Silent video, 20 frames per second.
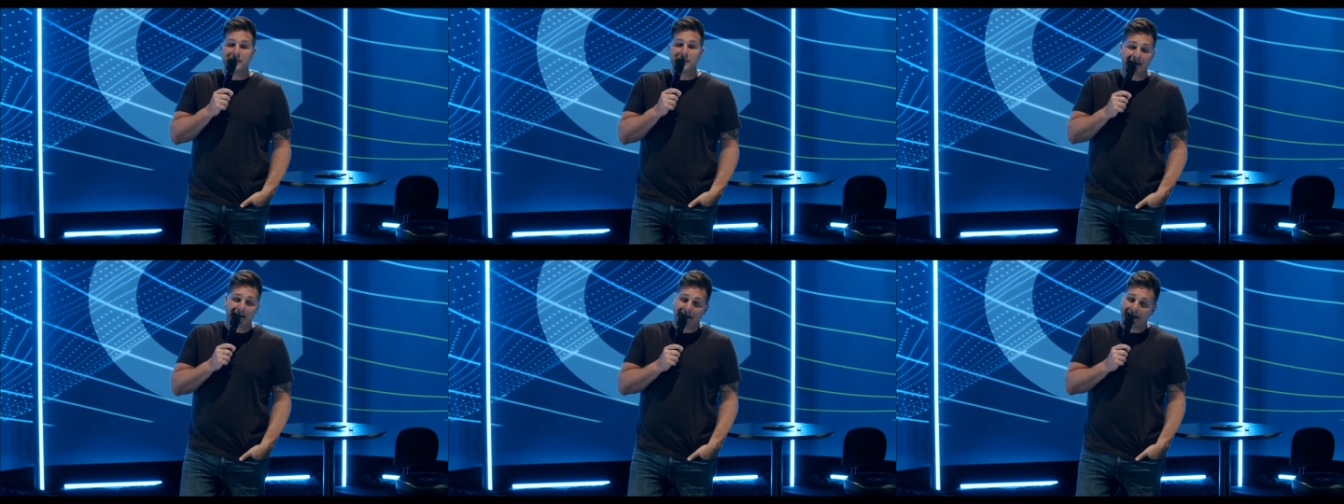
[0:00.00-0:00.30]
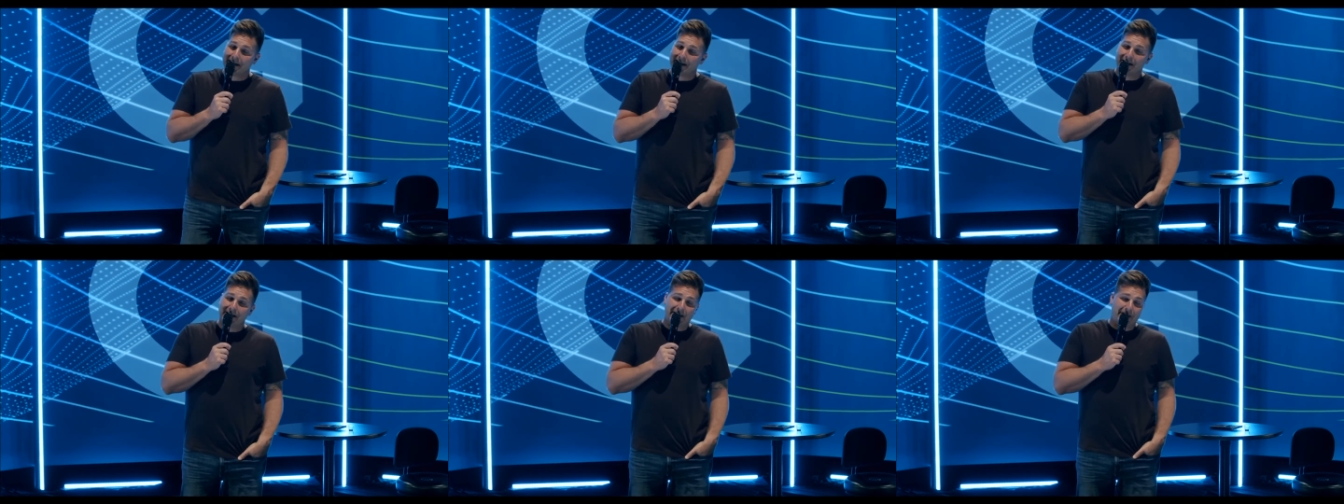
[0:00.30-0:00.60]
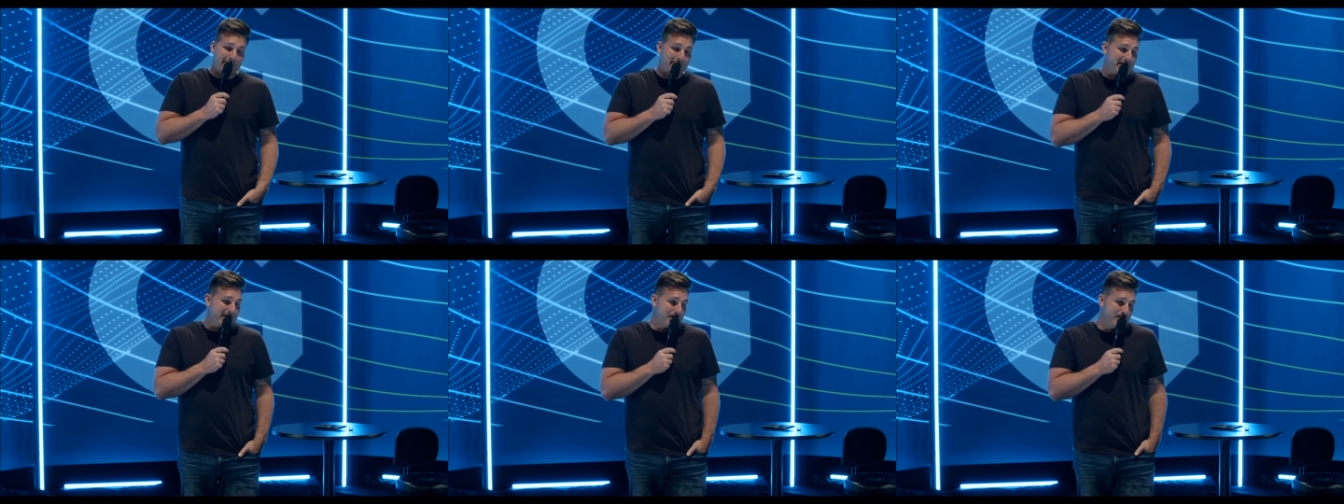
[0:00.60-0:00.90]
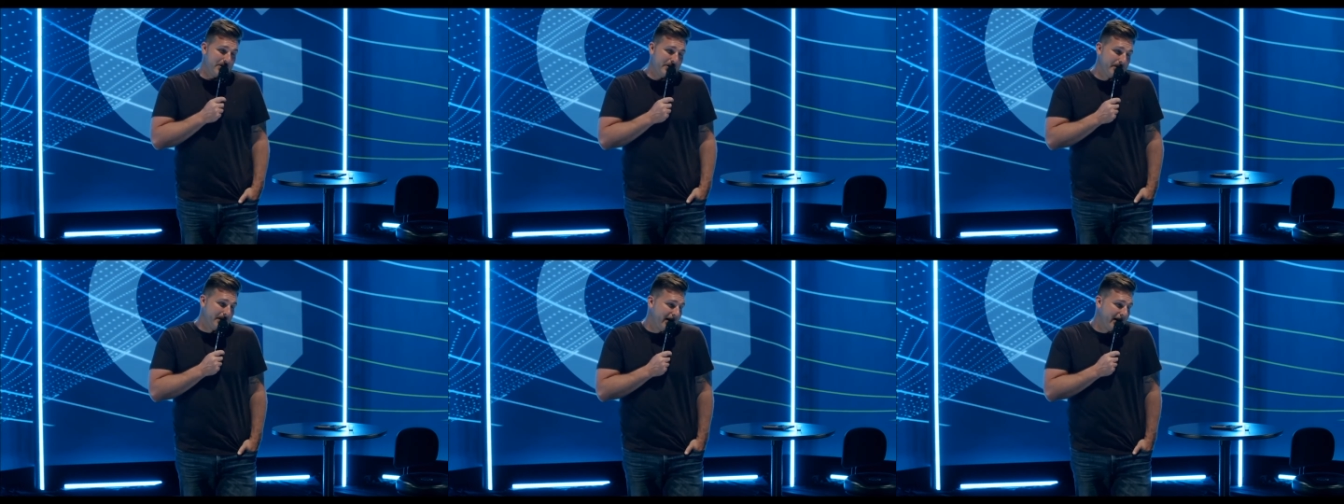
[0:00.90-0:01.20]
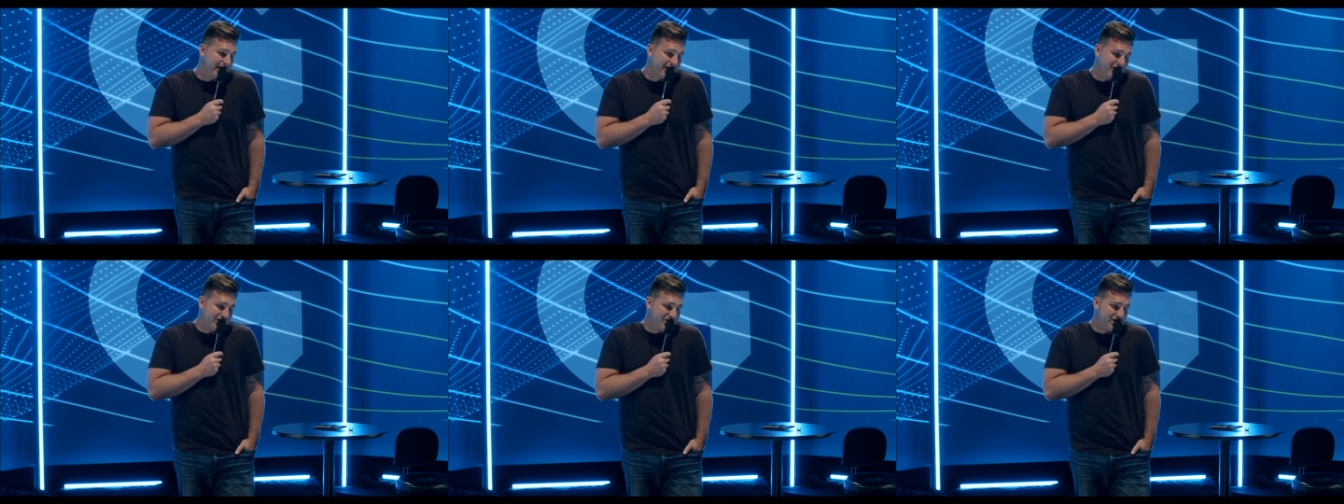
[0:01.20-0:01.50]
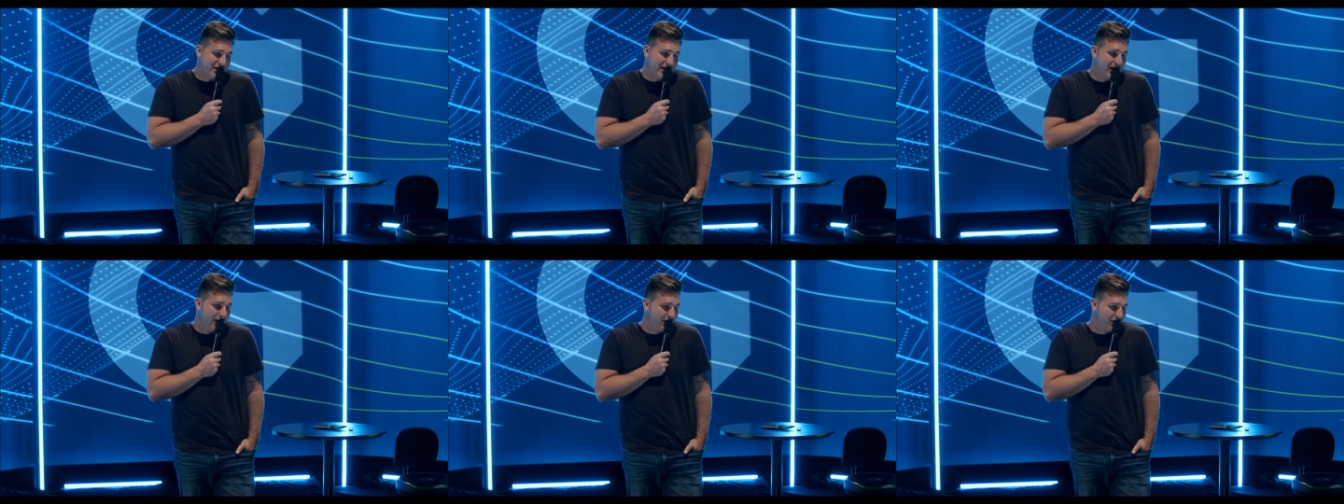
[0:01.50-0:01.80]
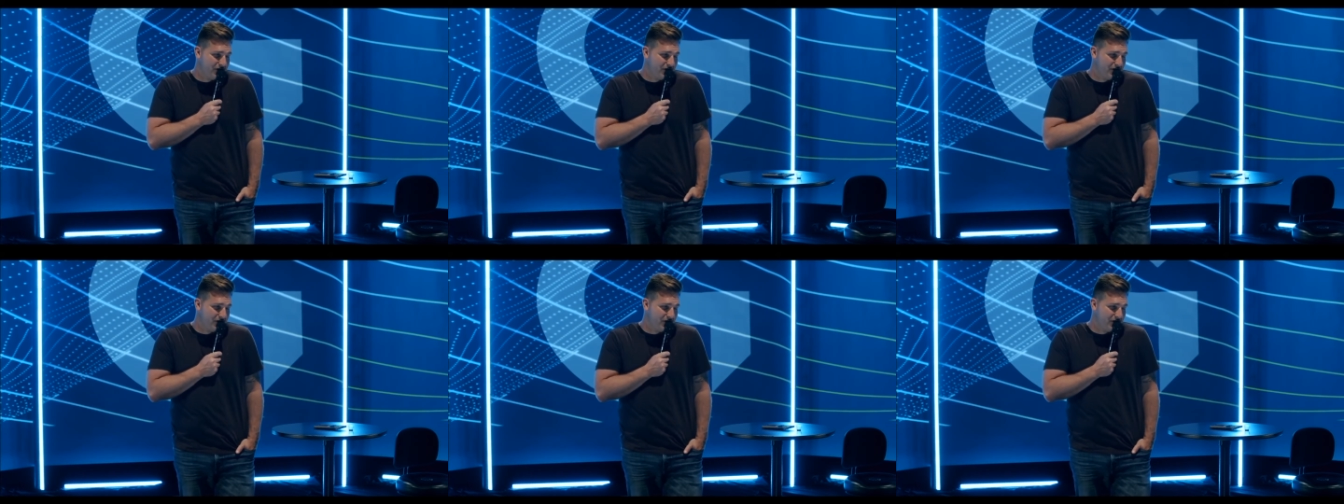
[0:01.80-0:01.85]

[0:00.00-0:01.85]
and we can be by ourselves